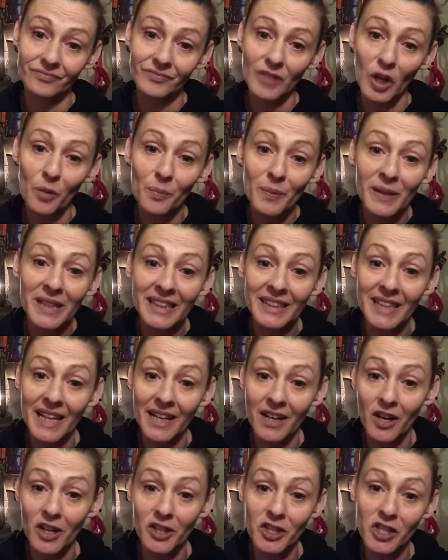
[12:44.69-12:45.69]
Opening that
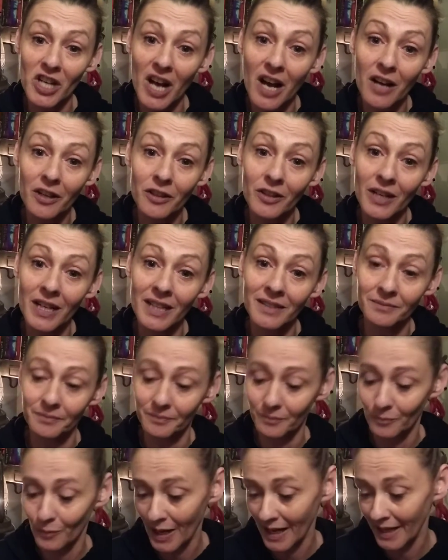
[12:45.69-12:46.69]
heart chakra,
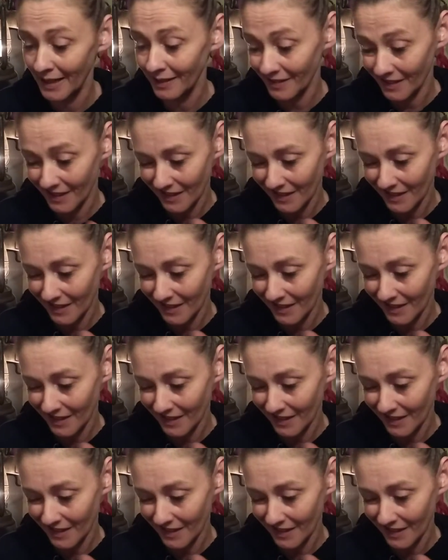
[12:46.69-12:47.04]
right?